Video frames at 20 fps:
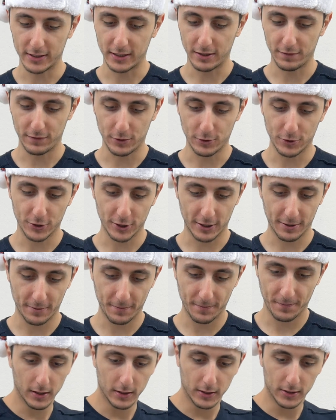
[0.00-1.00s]
in the future.
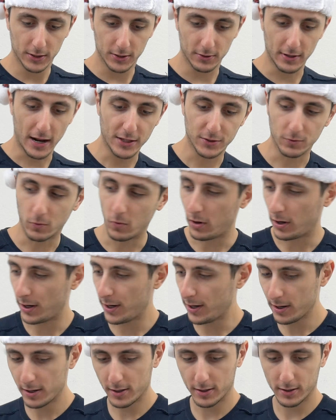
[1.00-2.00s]
So that's
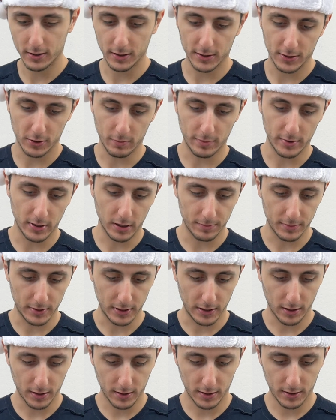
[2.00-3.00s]
one. Let's open up
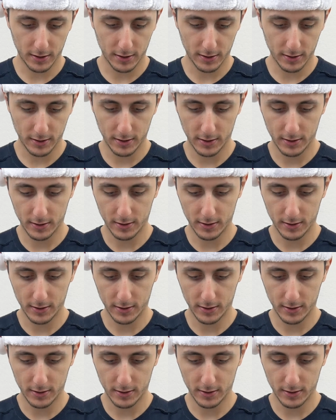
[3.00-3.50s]
the other.